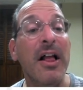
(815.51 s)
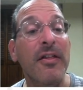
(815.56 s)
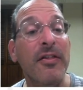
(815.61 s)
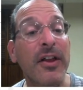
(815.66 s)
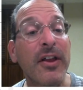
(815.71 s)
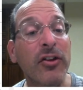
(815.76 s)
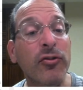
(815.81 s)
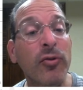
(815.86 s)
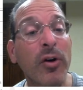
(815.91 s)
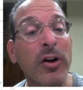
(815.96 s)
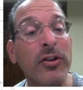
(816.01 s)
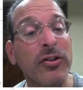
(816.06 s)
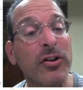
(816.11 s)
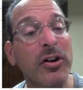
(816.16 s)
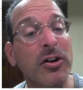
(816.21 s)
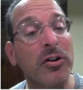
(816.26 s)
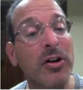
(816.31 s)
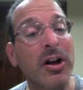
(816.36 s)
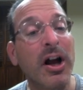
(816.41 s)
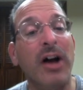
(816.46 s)
This one's a
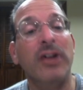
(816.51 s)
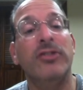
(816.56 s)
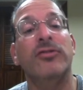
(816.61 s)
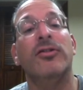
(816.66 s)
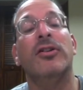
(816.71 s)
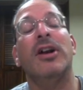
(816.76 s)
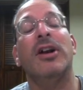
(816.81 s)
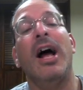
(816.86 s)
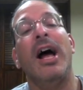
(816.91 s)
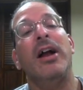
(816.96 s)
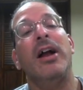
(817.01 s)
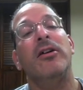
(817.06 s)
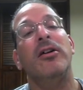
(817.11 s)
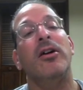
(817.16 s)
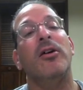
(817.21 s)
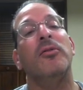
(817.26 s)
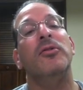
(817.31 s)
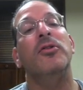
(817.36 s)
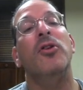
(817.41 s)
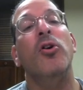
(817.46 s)
little controversial. I don't
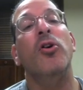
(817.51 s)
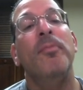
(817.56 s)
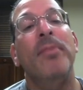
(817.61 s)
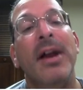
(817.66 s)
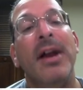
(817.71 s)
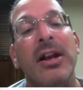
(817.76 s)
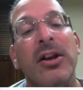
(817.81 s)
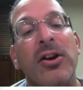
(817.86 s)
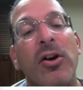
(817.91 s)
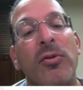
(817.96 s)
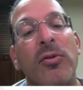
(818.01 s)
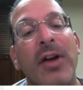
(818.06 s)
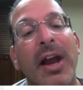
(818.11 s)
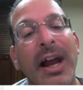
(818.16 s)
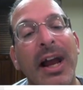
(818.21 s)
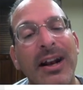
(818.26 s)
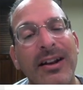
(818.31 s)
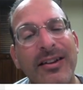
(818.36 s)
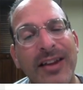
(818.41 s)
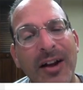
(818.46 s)
know. No pain, no
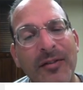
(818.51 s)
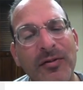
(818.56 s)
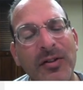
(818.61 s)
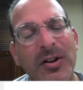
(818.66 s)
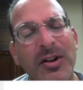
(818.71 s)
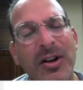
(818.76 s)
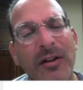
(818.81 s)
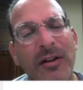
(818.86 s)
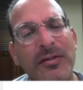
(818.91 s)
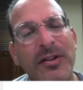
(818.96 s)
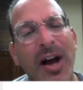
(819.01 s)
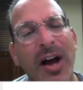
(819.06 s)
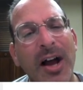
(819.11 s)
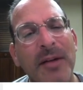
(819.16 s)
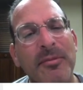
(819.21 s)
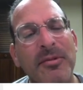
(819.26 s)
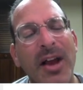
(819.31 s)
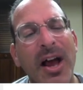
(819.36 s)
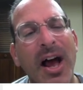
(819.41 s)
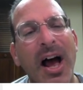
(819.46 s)
gain. Is that for tough
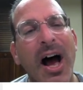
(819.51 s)
times?